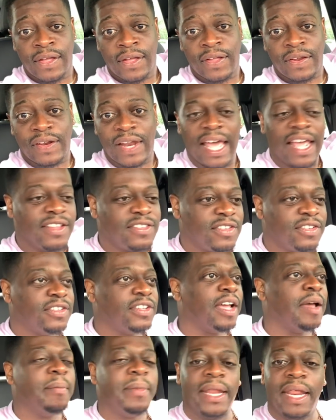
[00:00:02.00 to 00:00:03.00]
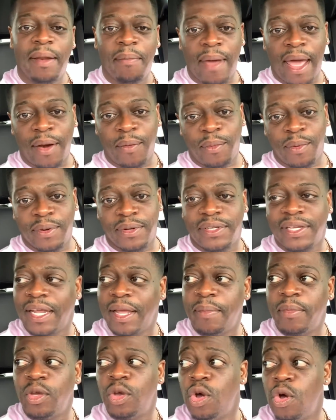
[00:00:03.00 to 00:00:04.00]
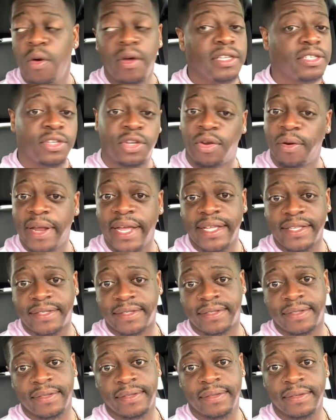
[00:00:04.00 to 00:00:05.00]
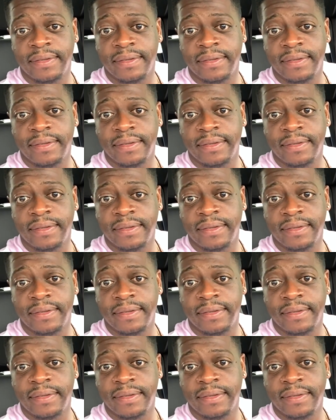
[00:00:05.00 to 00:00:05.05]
Ladies and gentlemen, anybody want to tell me who is Chris?